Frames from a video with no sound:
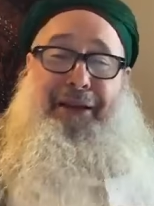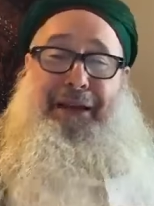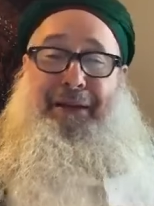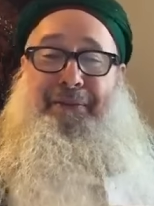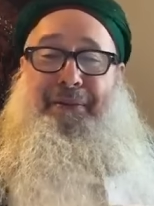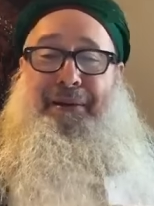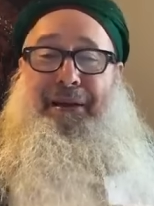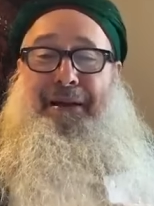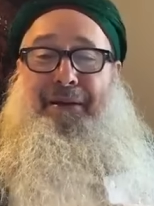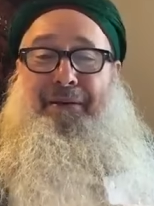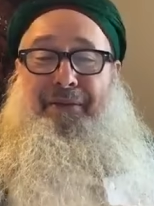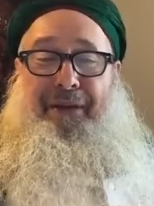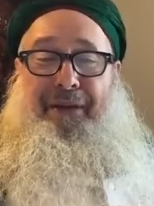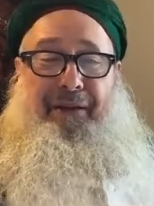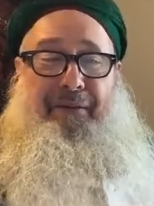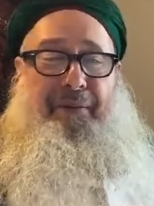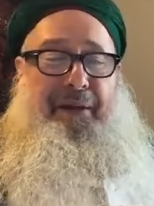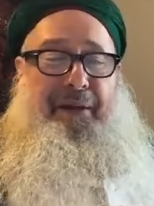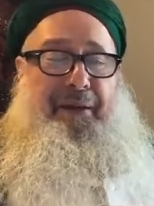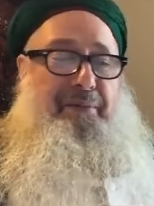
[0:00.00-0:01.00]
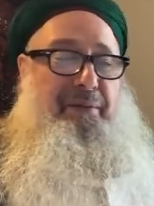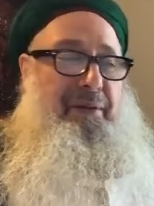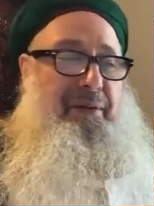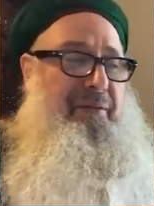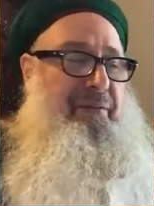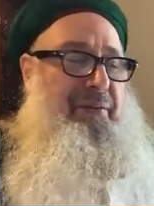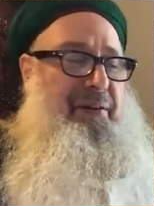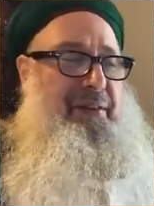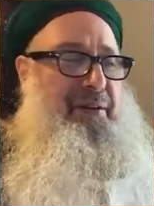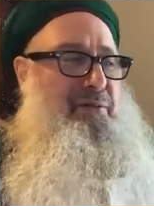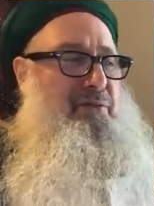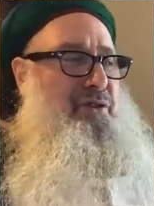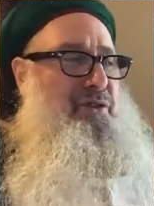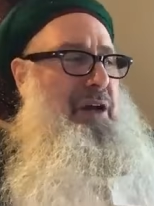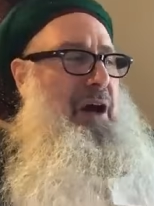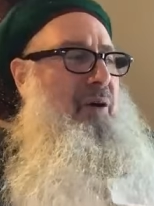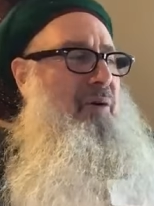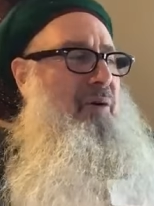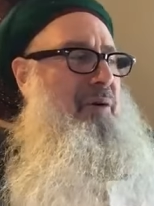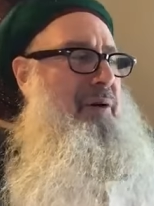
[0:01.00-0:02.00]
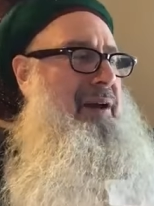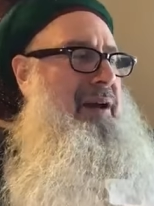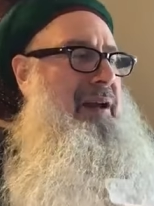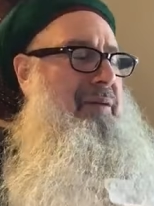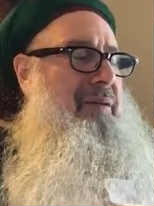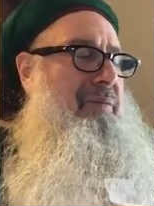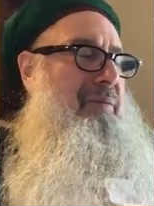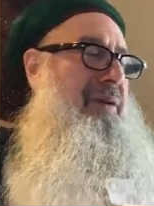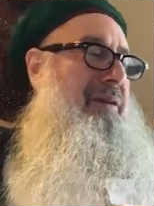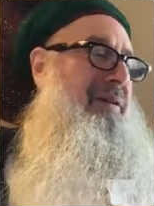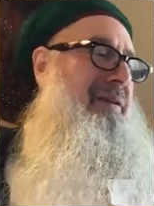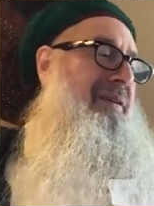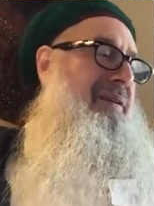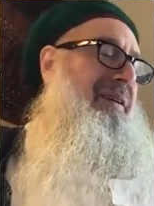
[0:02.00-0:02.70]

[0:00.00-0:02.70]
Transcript: keeping him, keeping himself. And they're showering him with